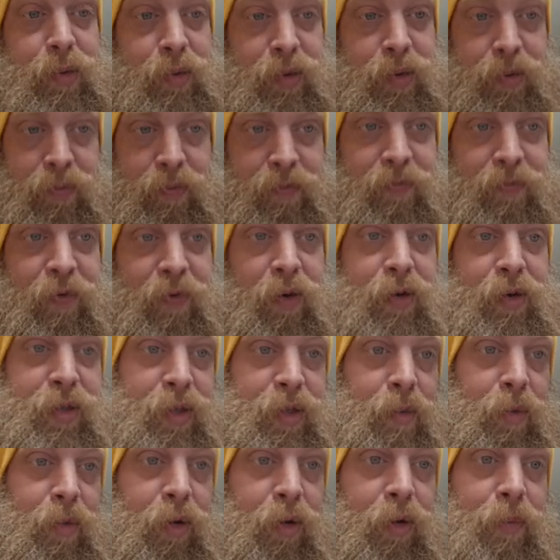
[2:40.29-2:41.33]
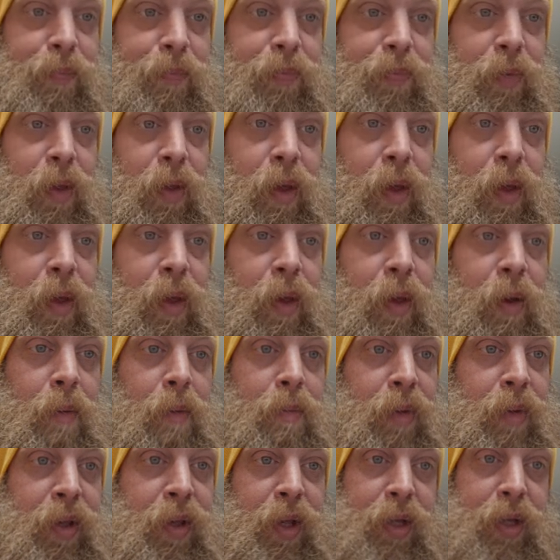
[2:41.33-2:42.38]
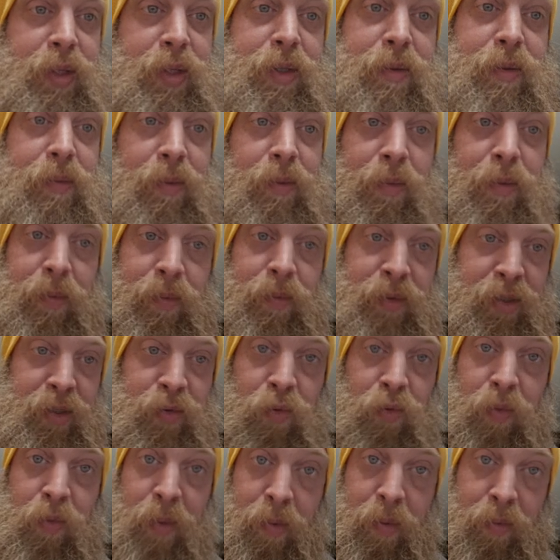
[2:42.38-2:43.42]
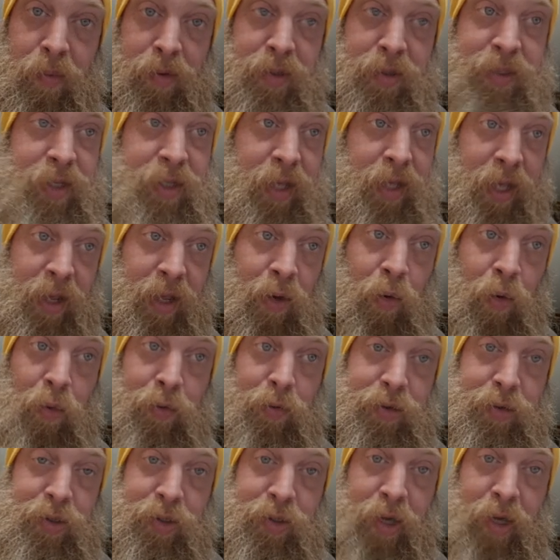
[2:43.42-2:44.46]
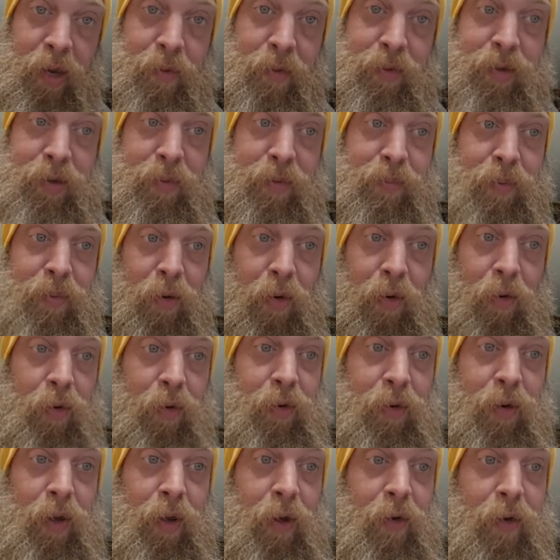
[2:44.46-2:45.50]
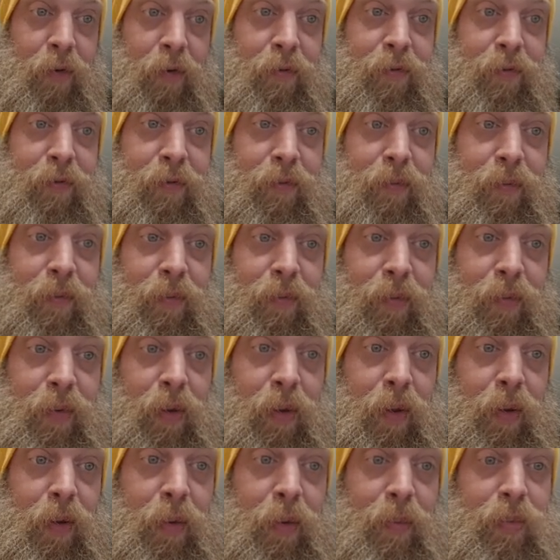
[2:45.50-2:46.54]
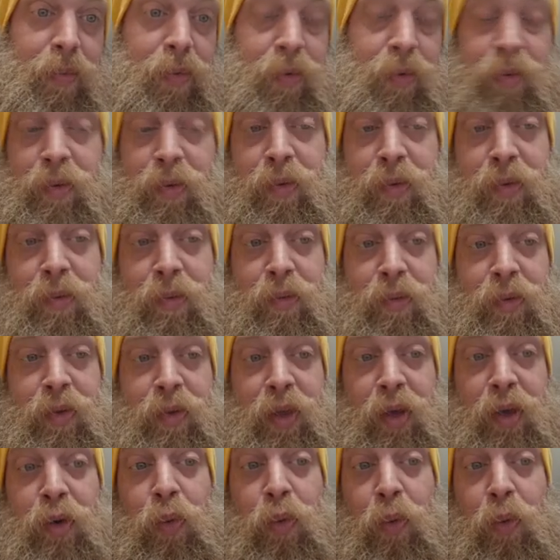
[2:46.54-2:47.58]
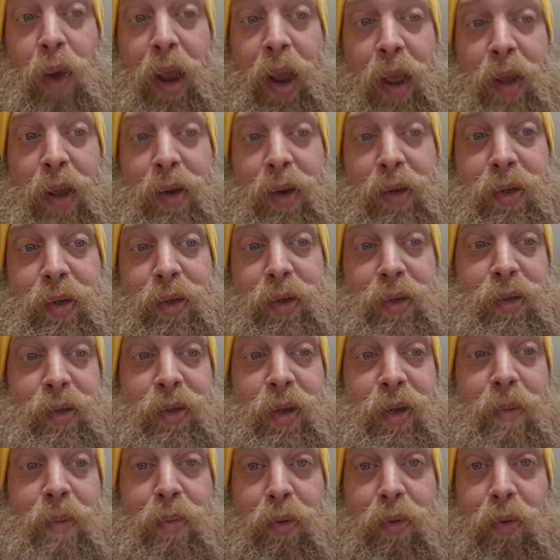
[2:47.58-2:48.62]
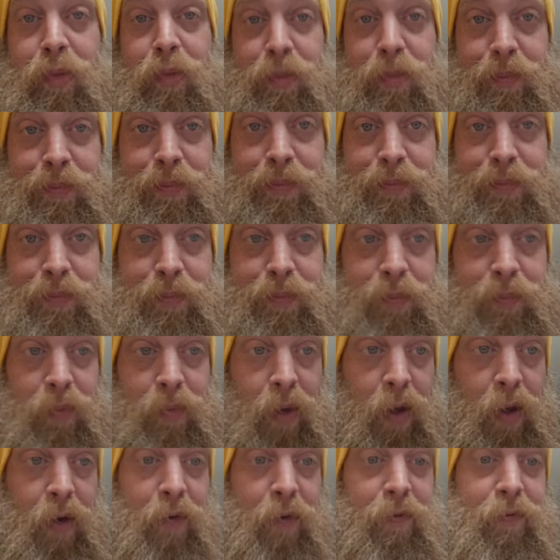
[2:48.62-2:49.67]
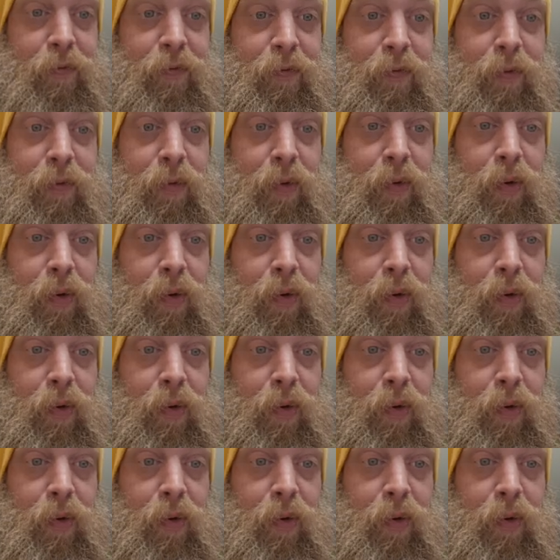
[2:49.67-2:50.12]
It's very similar. But yes, just remember this keyhole-shaped part of the grand temple of